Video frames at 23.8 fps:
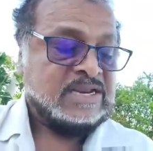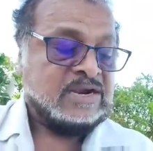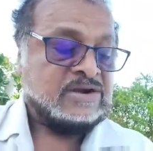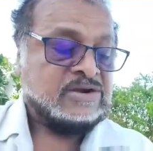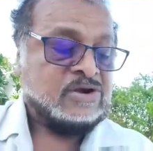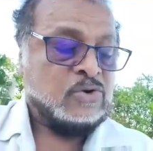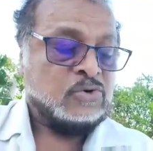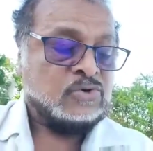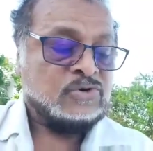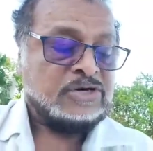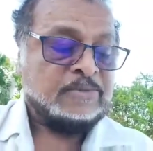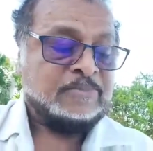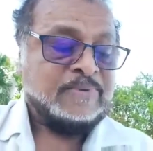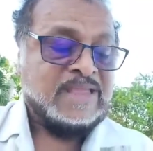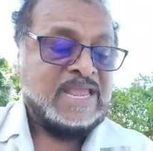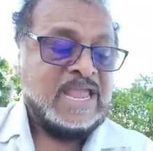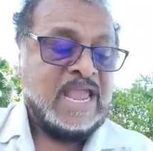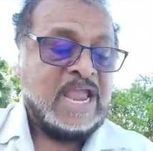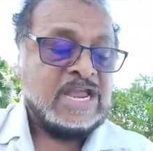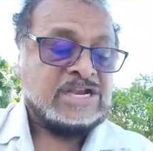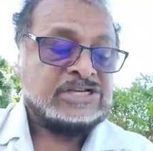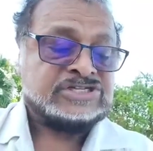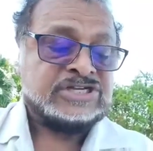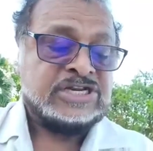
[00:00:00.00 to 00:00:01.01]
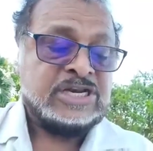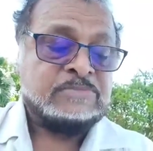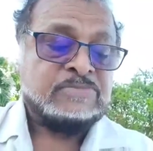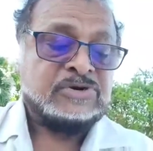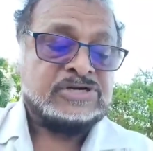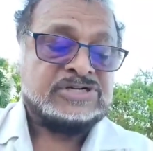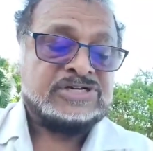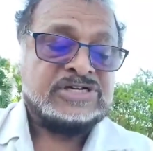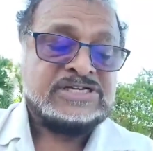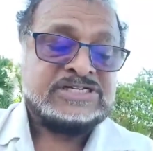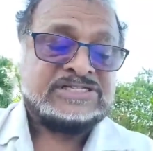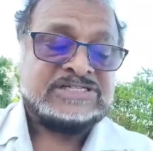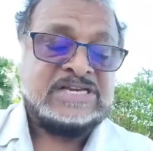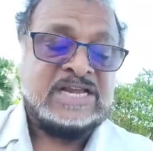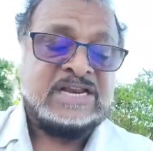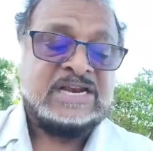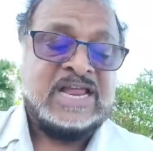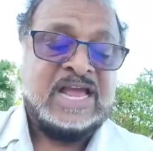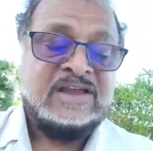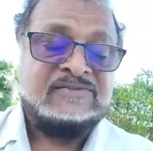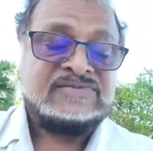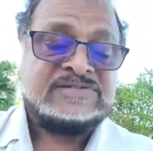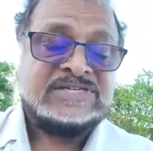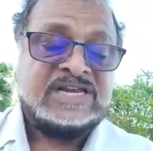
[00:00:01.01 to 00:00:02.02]
known to be aids in emergency and
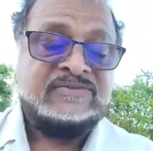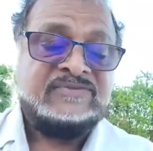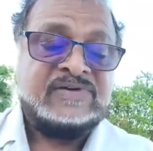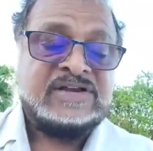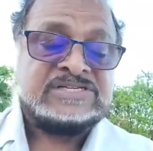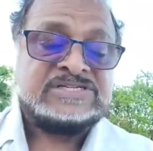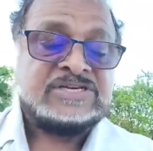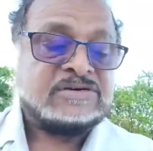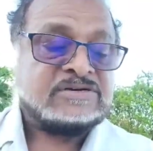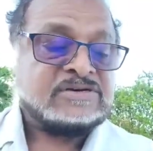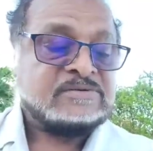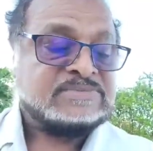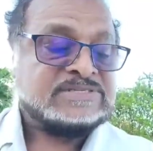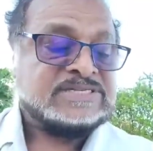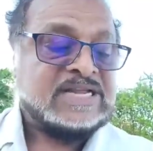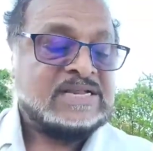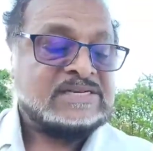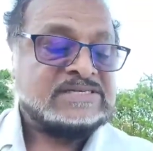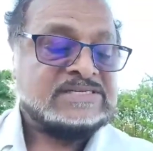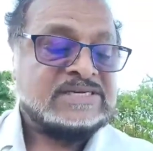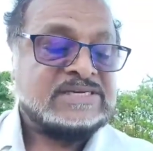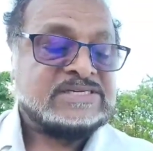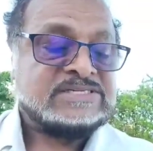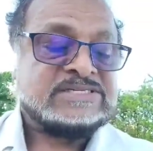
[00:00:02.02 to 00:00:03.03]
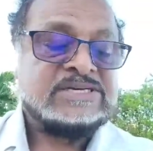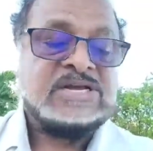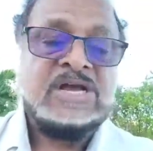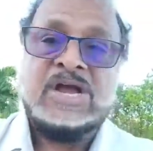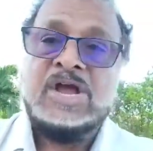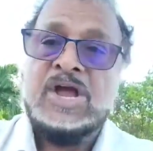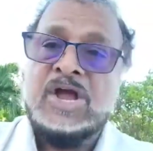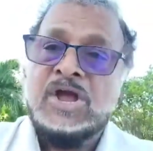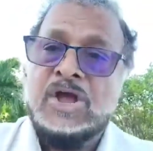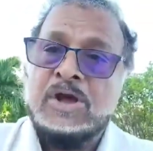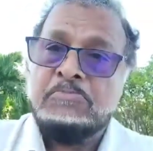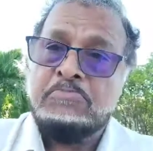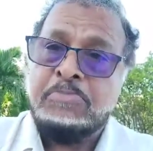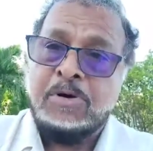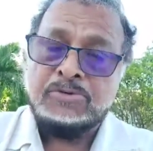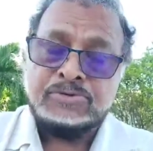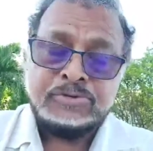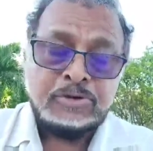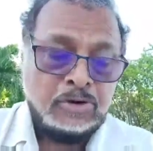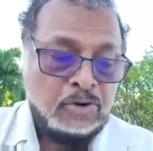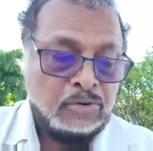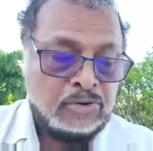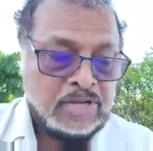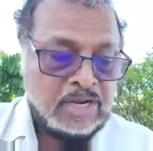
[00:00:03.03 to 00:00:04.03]
life-saving circumstances, both
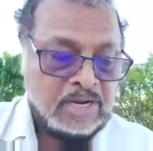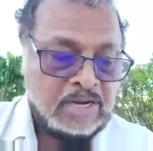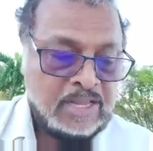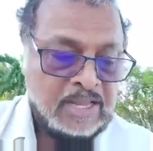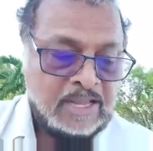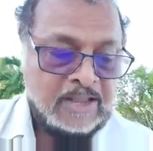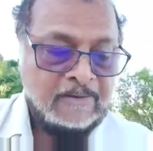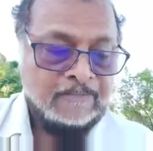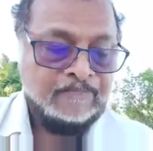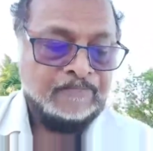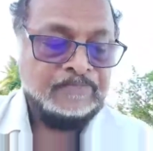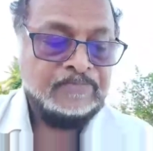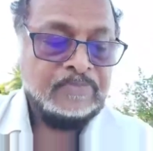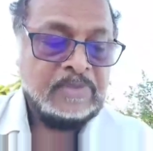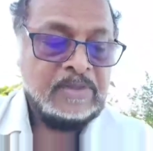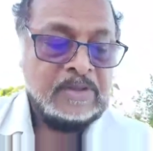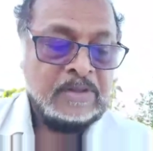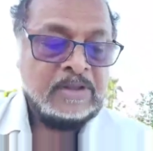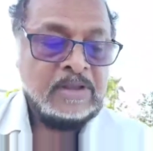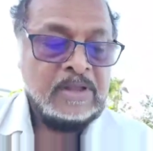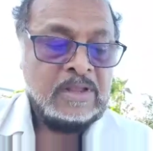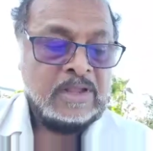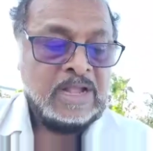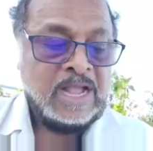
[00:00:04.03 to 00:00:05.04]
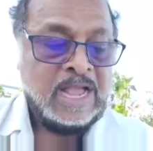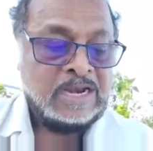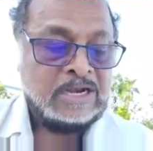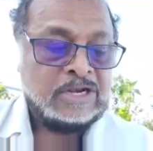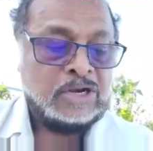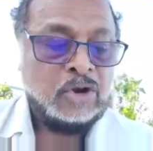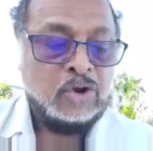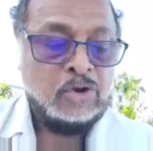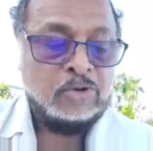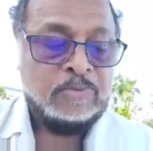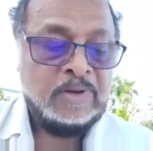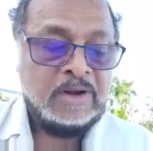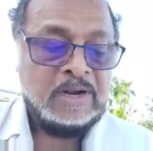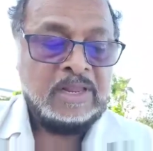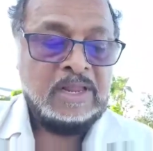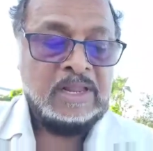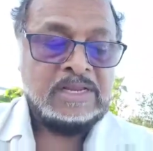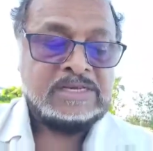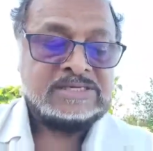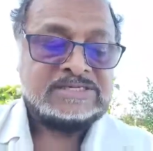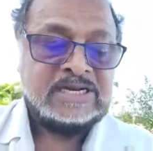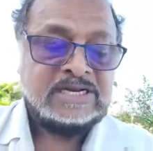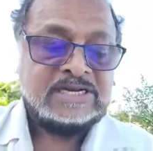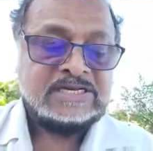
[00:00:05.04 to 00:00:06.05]
locally and
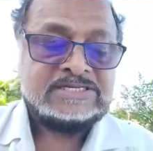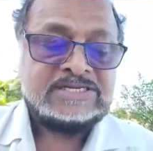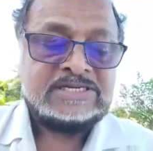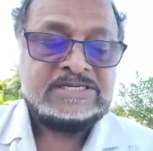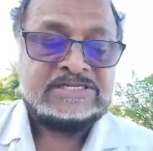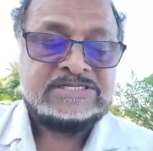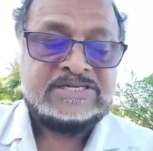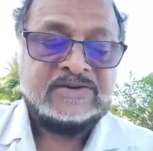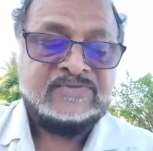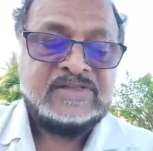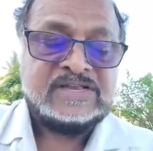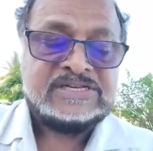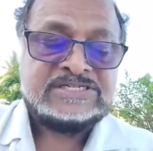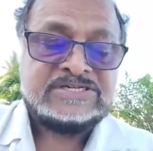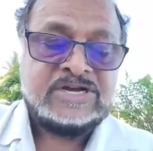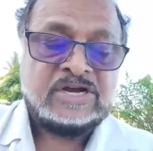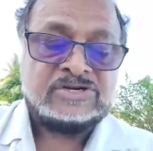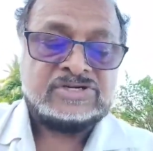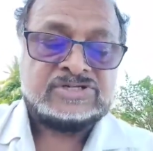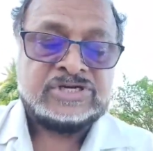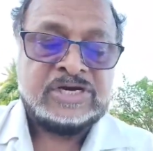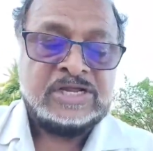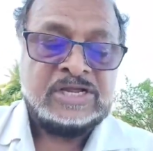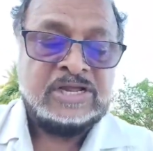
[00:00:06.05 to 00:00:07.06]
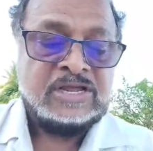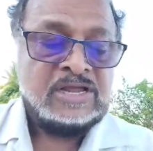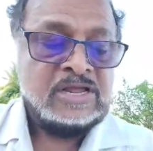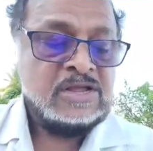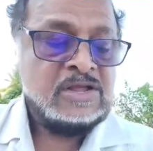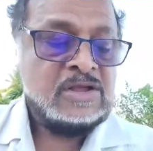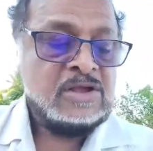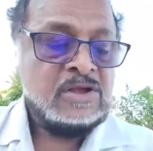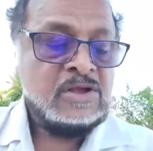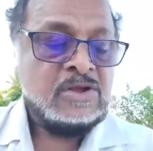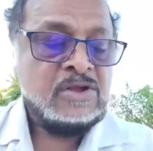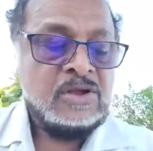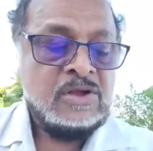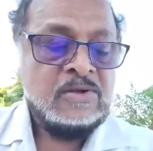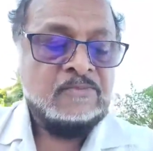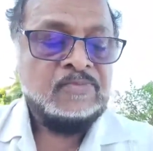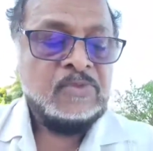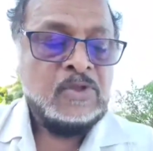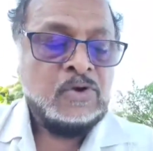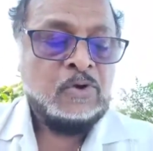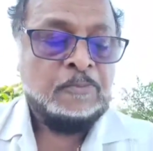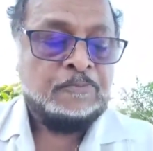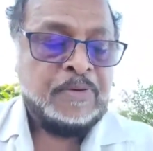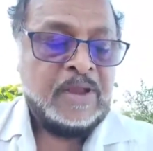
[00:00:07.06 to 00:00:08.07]
globally. Citizens of this country
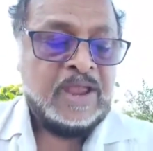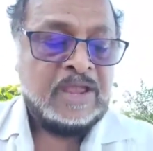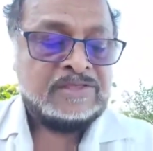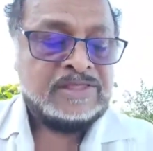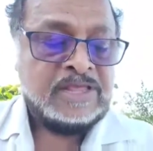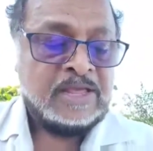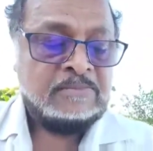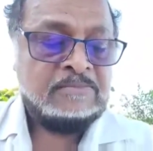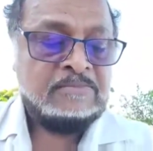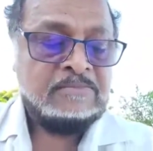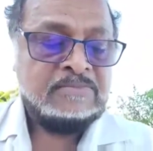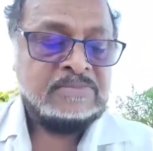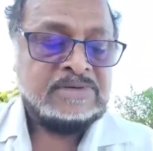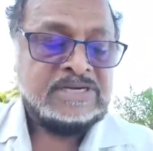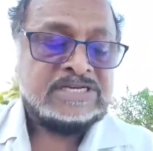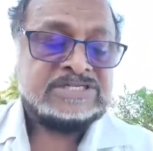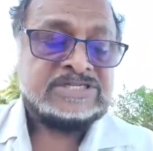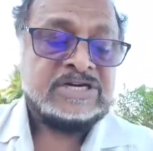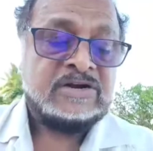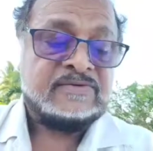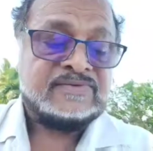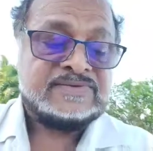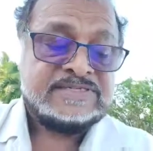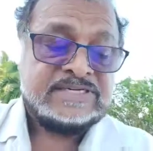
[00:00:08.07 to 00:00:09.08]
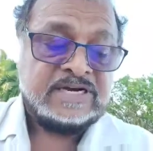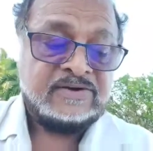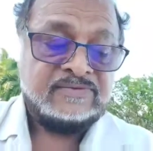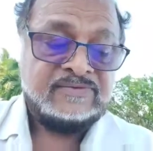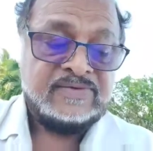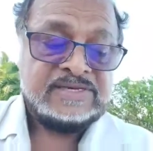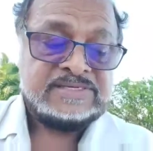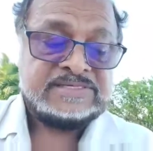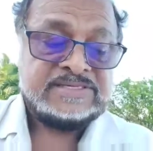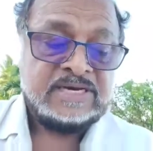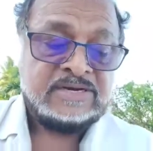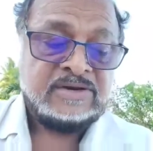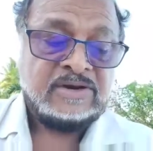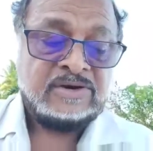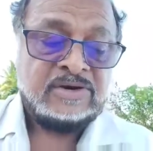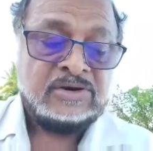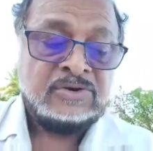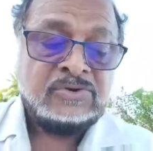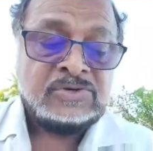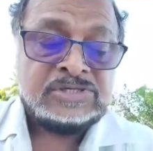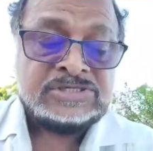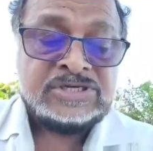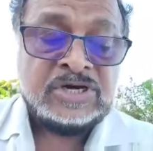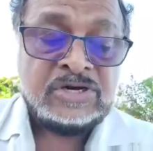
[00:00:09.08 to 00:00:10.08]
who pay them deserve service, and under
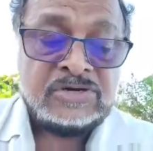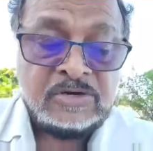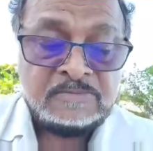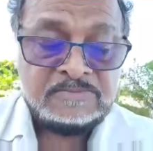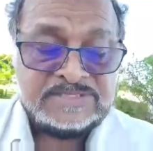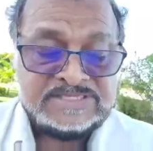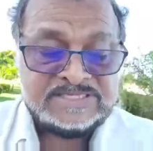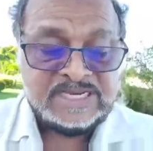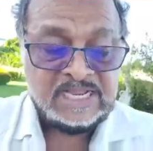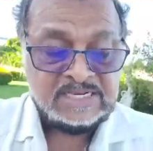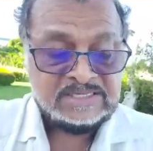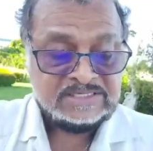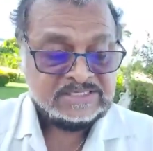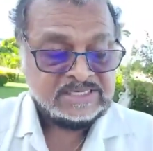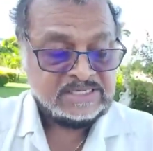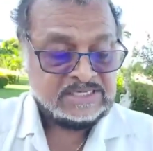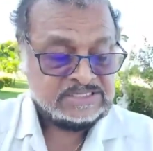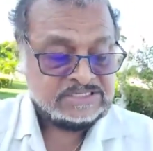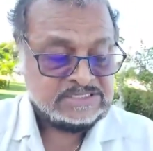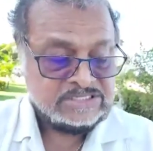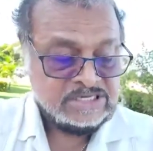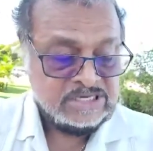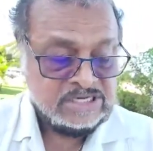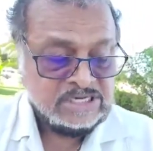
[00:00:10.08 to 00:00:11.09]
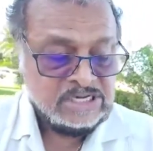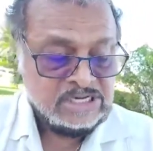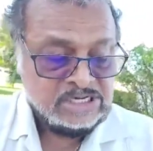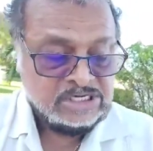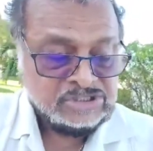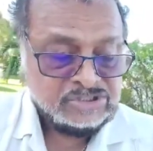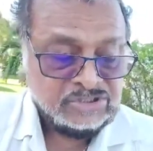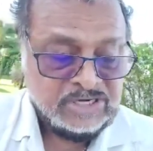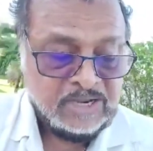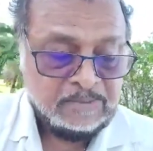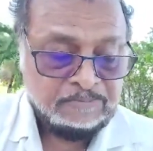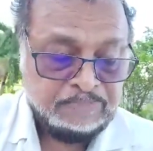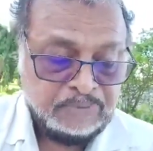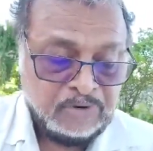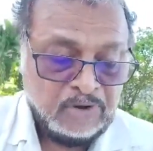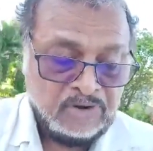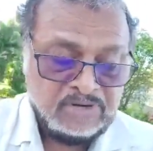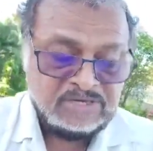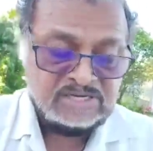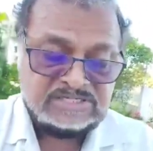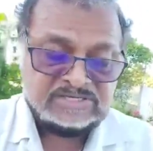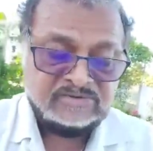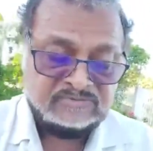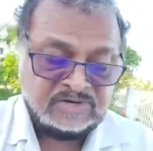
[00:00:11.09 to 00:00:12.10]
no circumstances should
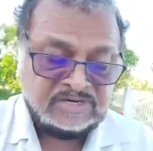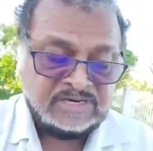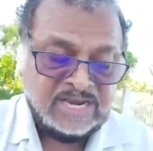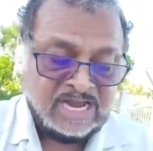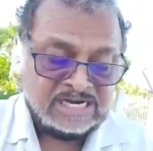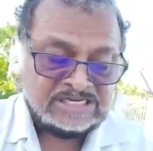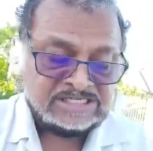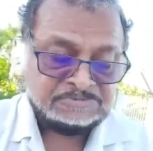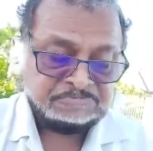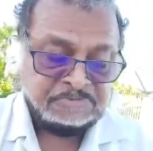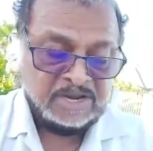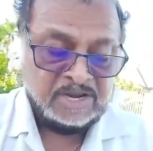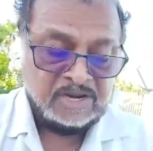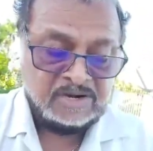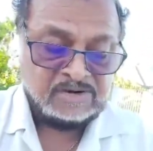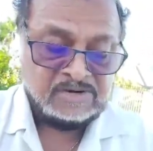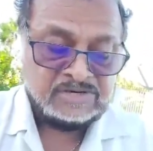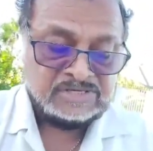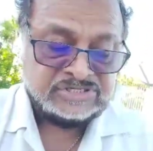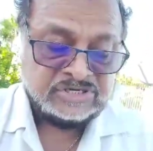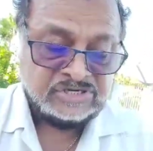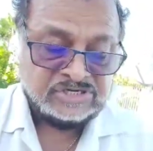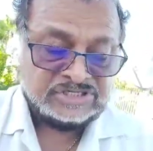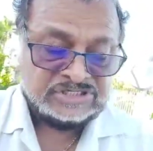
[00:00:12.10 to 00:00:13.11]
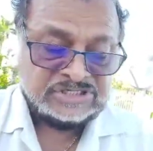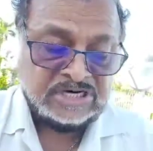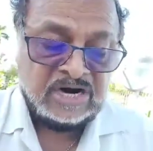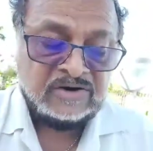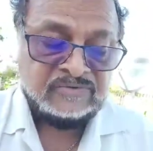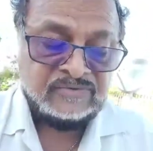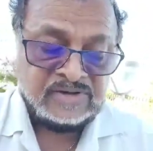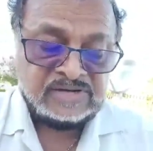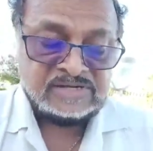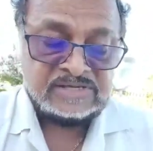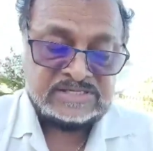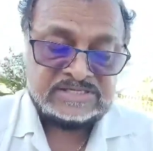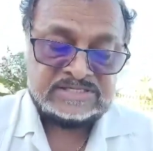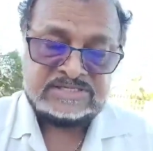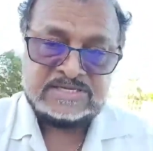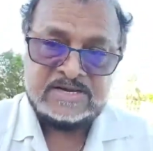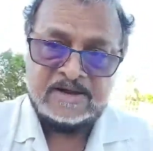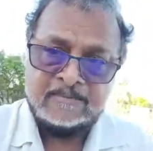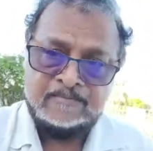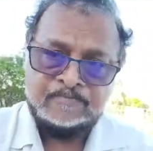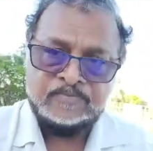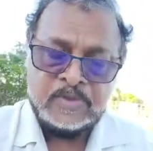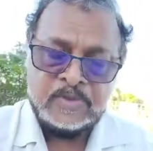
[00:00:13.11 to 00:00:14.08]
employees of the taxpayers or servants